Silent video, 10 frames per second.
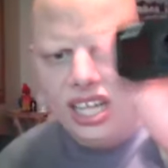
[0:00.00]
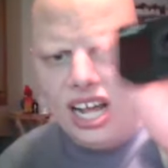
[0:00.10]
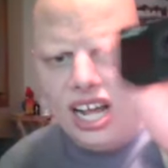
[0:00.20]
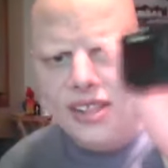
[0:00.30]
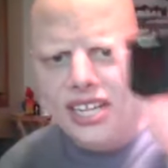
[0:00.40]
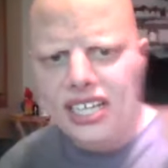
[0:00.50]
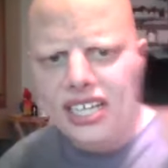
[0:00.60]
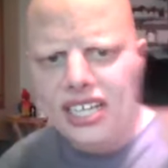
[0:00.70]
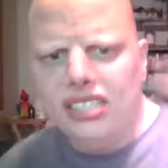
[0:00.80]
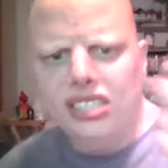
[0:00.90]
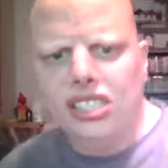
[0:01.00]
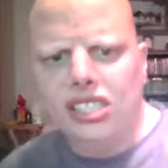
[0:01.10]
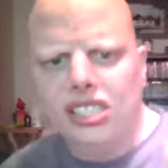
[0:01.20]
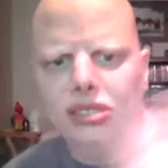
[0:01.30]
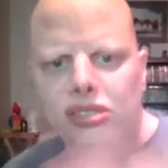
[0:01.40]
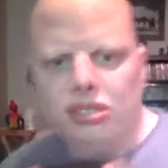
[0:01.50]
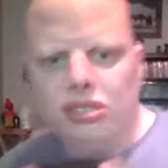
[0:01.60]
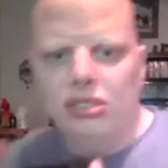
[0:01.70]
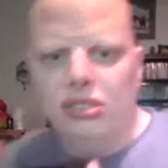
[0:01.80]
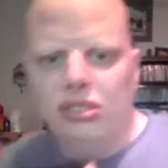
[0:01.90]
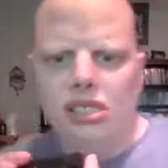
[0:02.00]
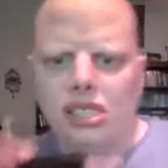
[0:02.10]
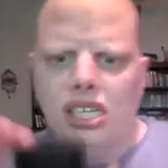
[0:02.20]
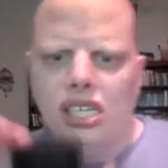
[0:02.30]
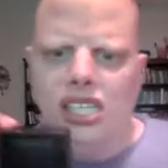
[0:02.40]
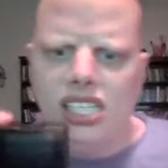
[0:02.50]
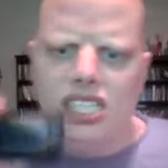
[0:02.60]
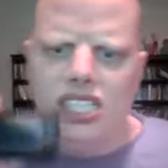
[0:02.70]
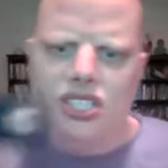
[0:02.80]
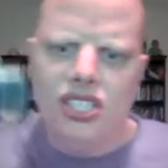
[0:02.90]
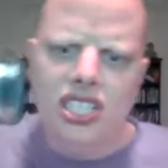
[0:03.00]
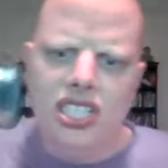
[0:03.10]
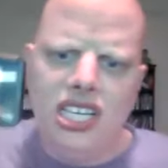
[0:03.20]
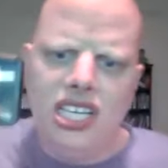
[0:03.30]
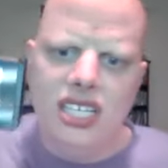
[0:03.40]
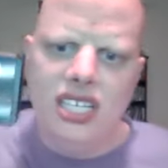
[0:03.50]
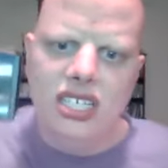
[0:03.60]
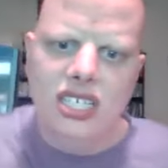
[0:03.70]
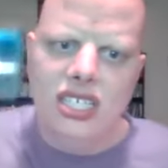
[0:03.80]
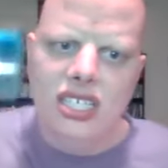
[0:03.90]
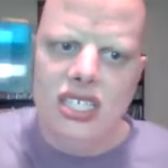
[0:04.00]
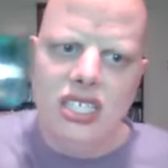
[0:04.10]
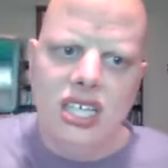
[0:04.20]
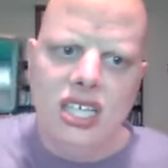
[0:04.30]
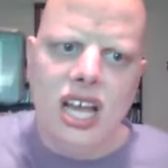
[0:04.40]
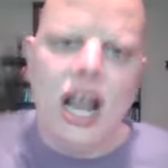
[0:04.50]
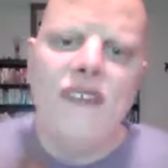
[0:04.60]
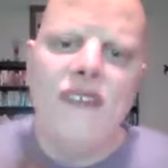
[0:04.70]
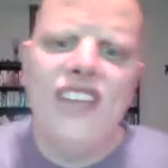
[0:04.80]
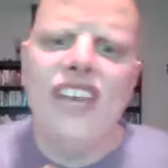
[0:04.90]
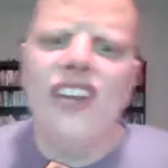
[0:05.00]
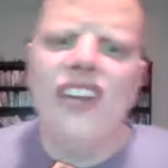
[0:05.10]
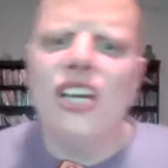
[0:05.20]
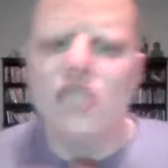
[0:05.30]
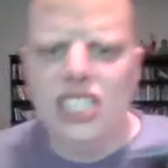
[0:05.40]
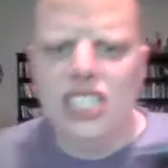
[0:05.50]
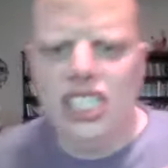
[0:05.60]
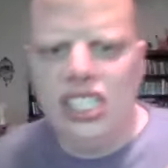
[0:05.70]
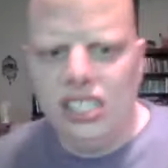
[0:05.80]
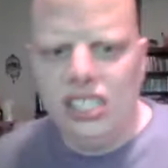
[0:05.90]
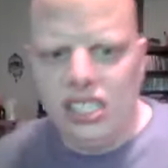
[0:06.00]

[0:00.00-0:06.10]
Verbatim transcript: on uh you know I got this. See, I got Virios in it.